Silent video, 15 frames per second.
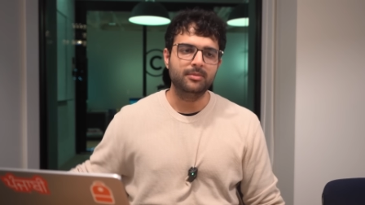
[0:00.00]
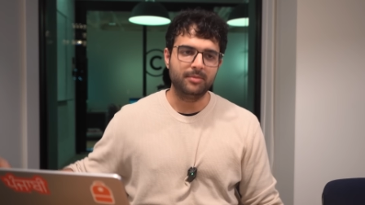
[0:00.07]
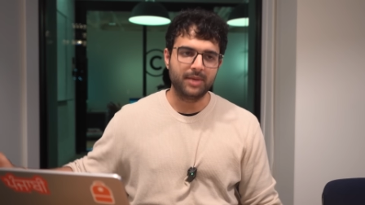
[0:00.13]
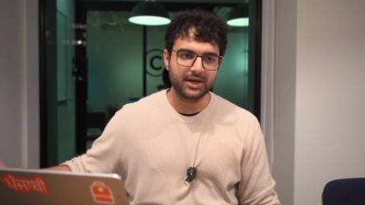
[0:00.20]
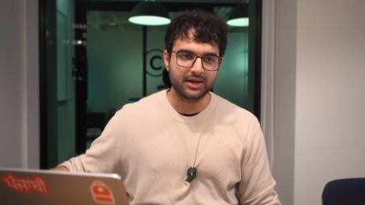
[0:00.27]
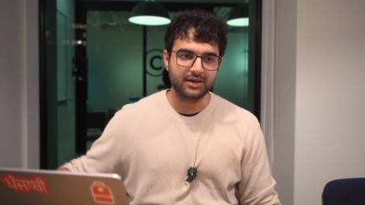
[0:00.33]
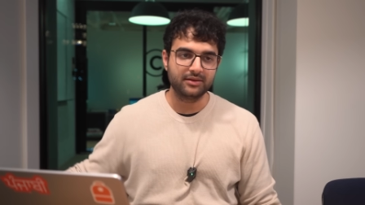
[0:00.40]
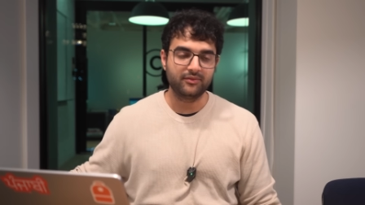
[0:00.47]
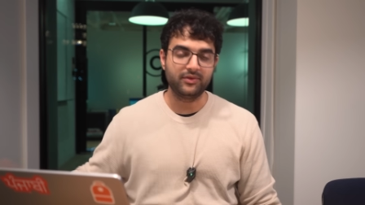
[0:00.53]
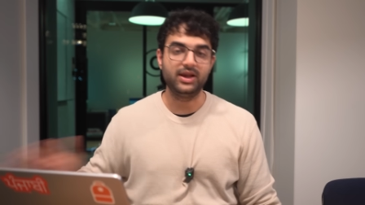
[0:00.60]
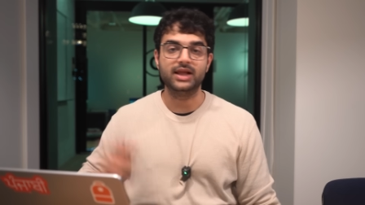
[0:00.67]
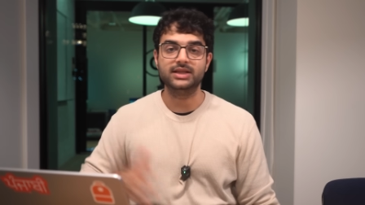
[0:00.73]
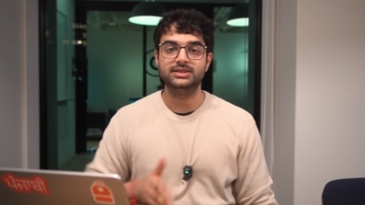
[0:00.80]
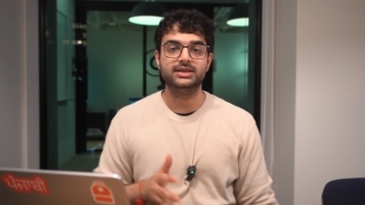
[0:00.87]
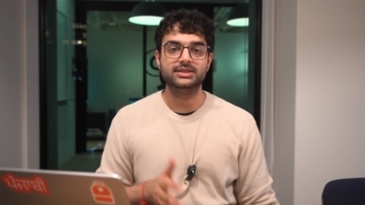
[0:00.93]
But
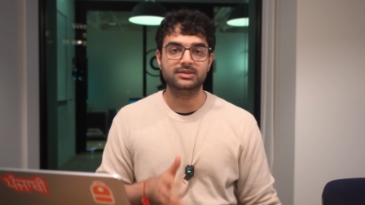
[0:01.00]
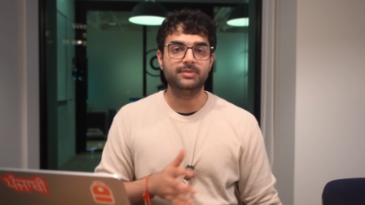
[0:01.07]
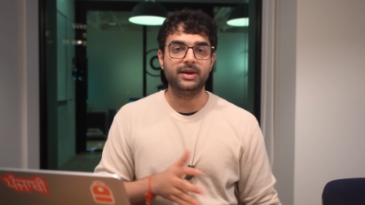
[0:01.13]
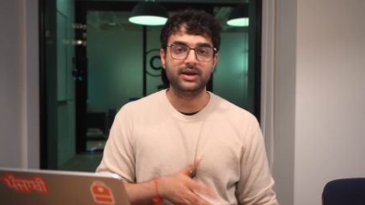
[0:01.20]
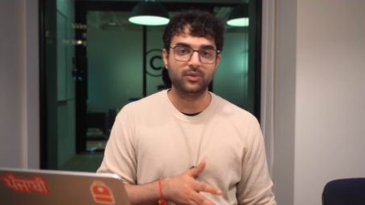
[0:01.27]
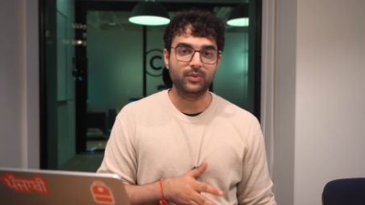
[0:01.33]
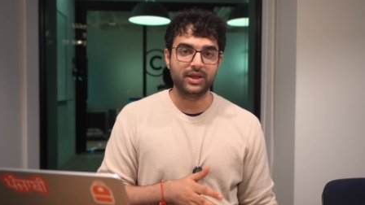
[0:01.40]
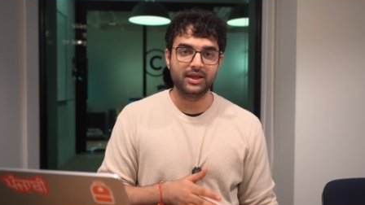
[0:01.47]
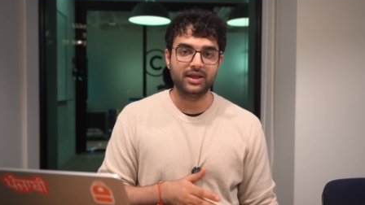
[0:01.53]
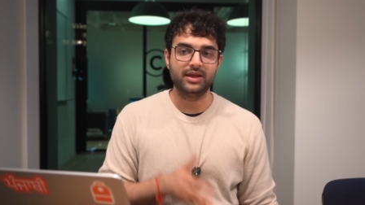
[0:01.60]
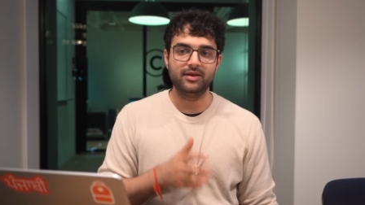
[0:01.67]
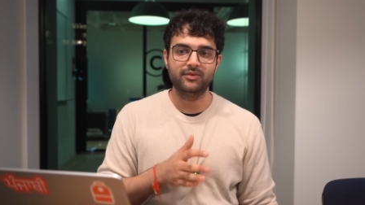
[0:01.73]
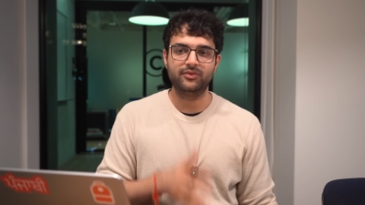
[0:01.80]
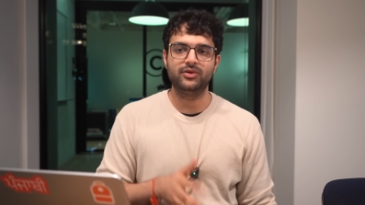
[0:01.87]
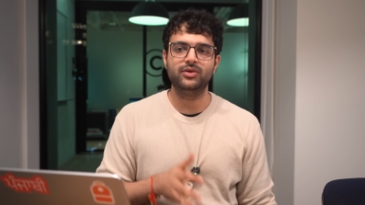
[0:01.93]
freelancing is the better way
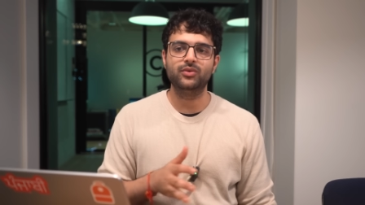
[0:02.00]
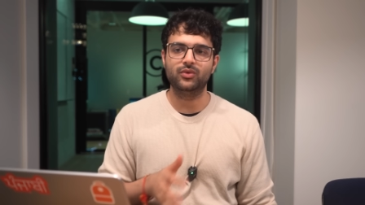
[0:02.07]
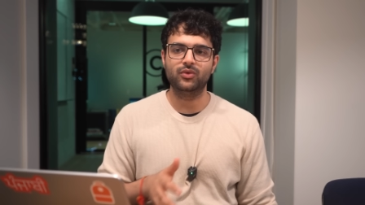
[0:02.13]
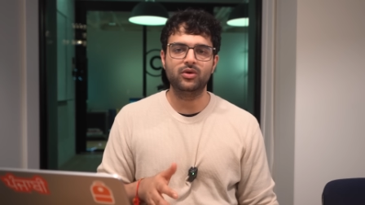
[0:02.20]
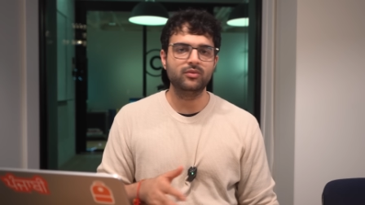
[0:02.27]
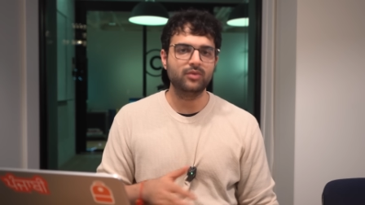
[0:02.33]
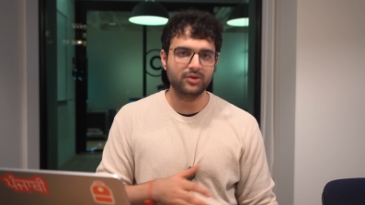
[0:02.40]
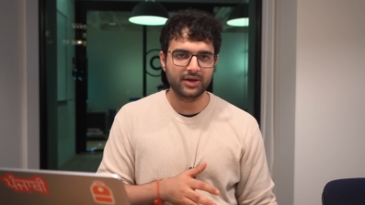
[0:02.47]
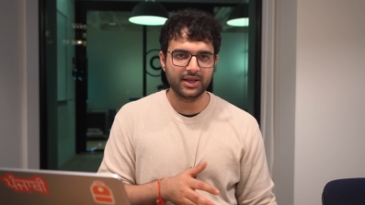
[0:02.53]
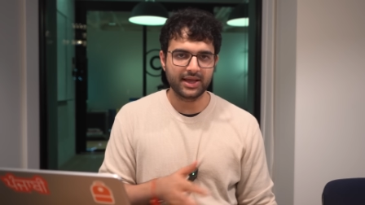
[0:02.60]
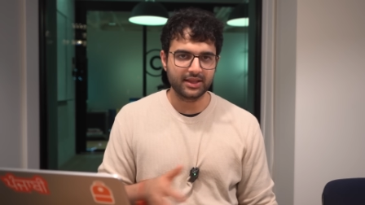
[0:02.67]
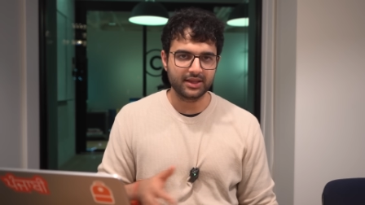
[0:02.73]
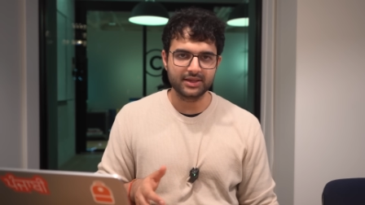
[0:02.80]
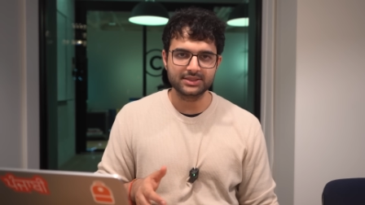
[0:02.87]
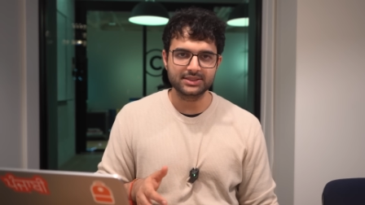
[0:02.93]
if you don't want to take
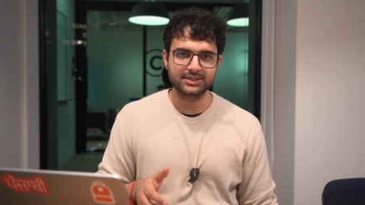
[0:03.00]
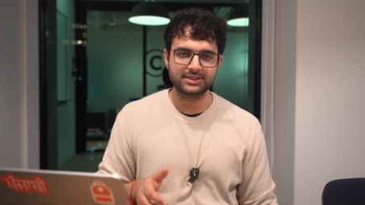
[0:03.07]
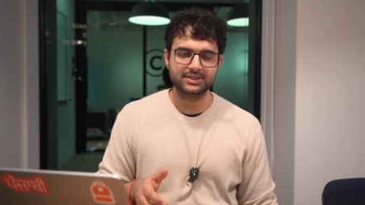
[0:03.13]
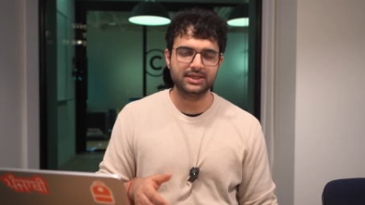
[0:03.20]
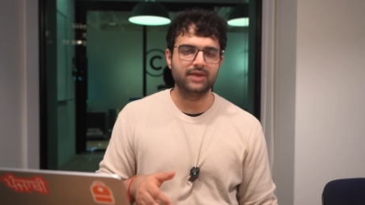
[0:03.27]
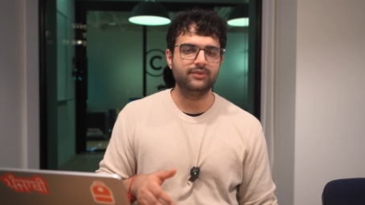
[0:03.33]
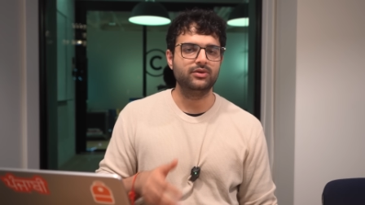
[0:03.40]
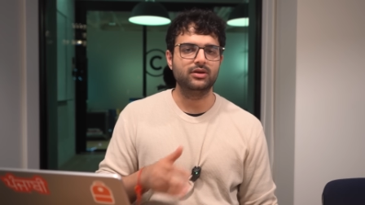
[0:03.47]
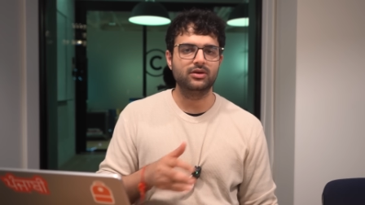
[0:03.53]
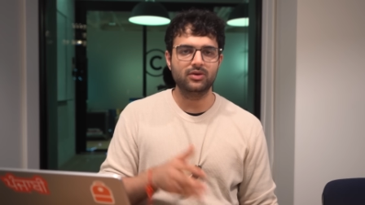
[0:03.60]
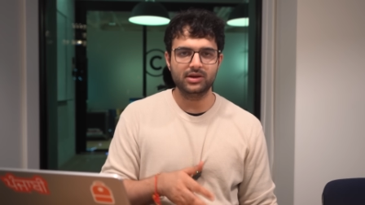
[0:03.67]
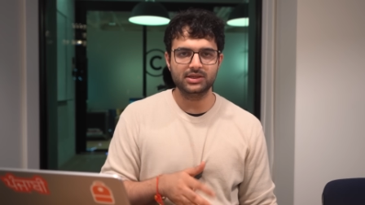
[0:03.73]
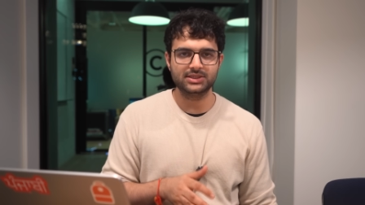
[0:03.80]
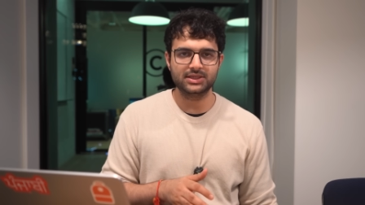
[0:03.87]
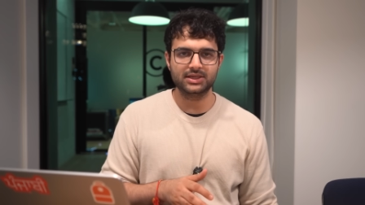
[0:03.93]
any risks. If you're a
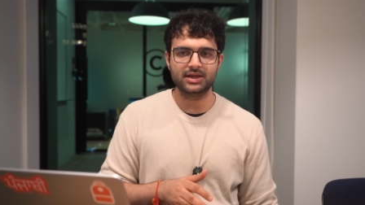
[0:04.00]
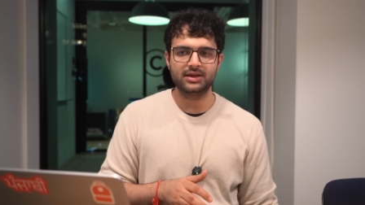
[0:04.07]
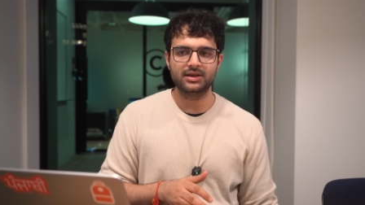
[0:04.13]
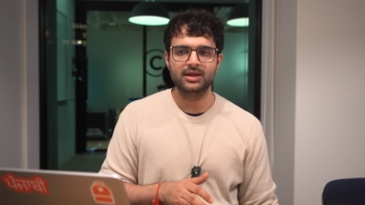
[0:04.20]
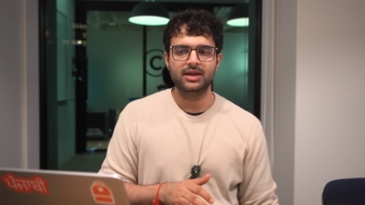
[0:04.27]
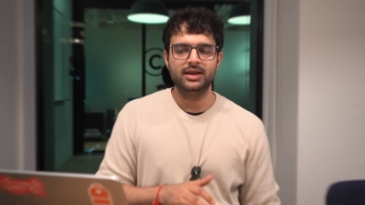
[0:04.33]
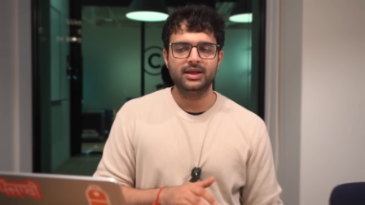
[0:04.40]
good engineer,